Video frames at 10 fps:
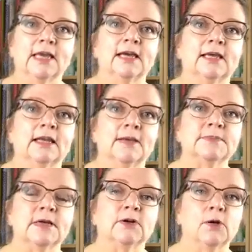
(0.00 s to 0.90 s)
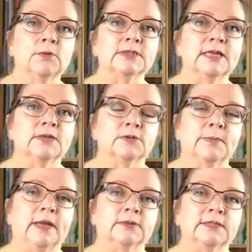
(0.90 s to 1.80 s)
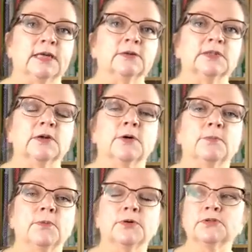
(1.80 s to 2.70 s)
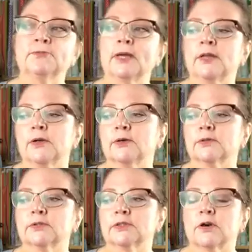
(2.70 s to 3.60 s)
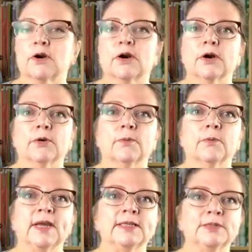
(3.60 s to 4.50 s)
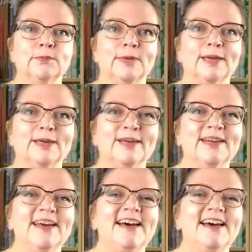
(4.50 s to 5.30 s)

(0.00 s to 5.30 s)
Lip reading: and I'm down almost 100 pounds now, so most of my clothes are way too big.